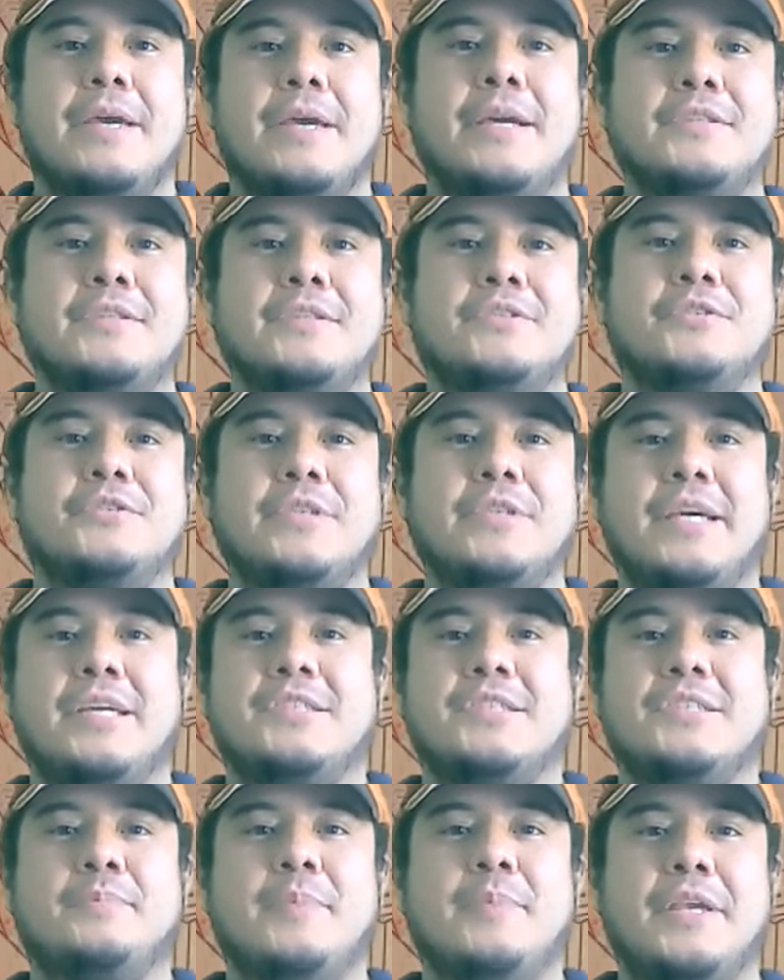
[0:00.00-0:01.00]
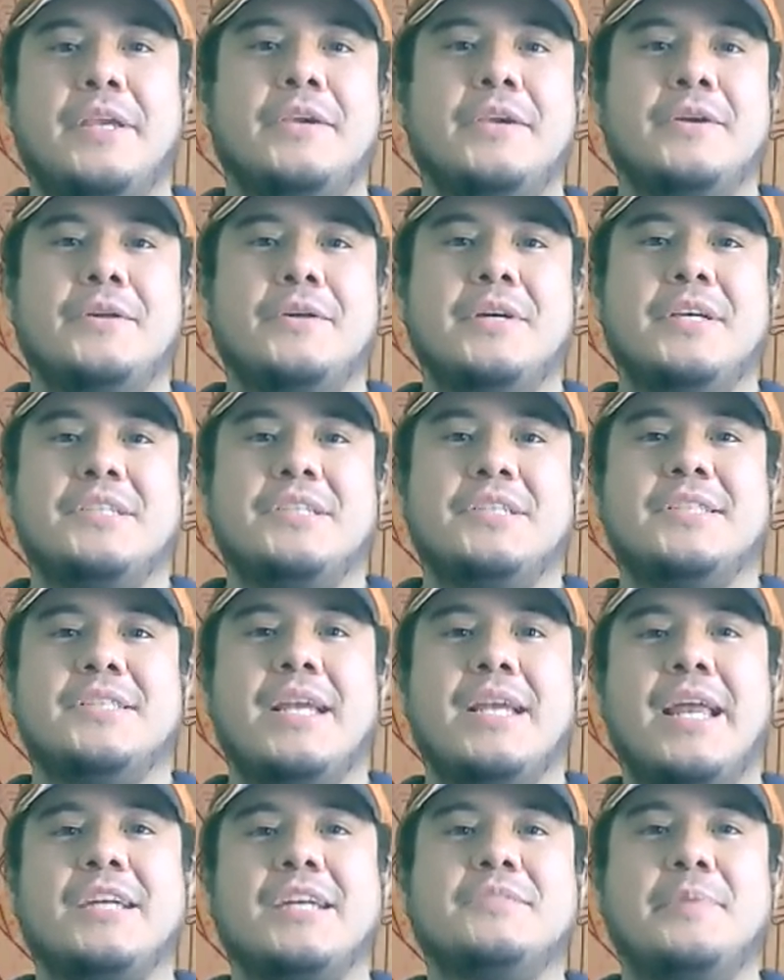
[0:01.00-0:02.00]
and today's video is the
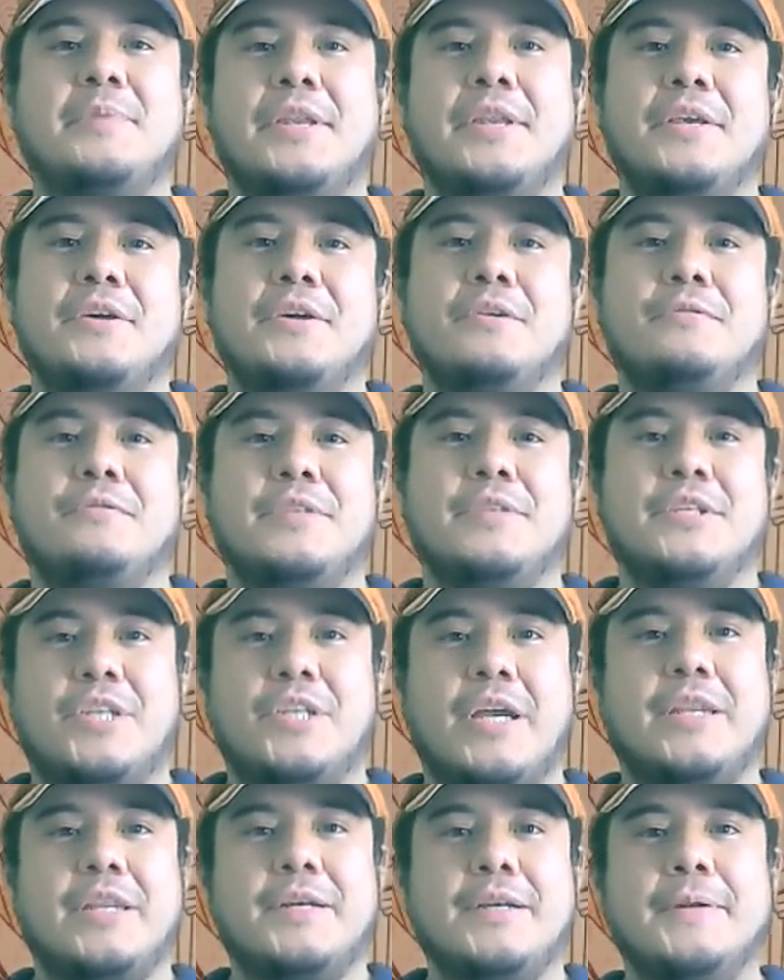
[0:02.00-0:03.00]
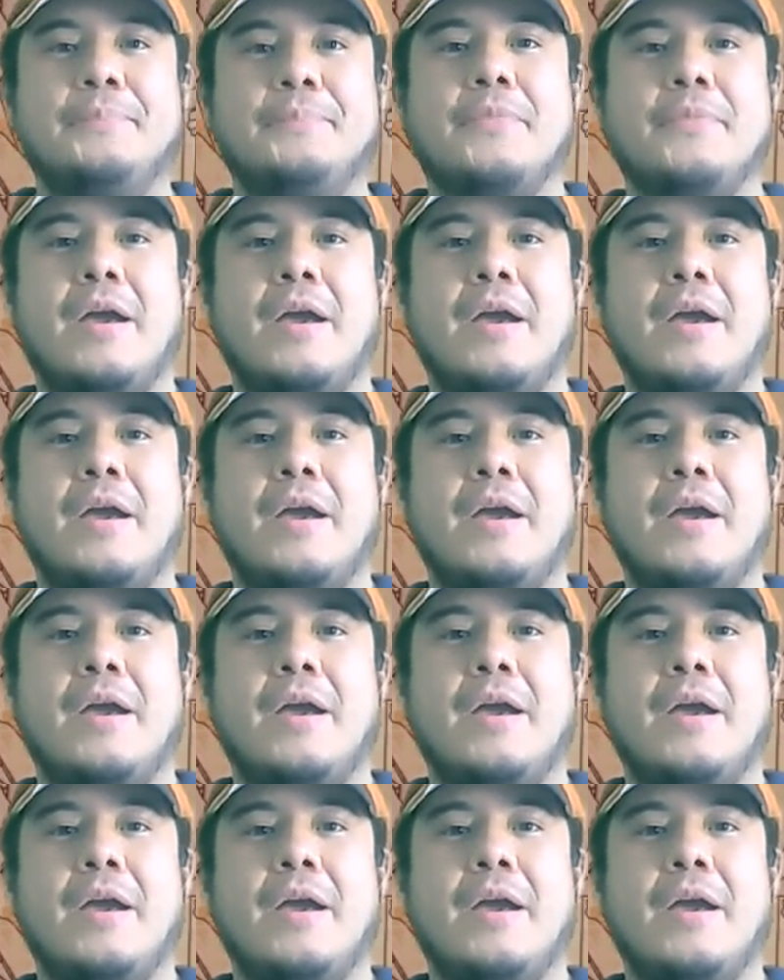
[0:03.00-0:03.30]
last video of the channel.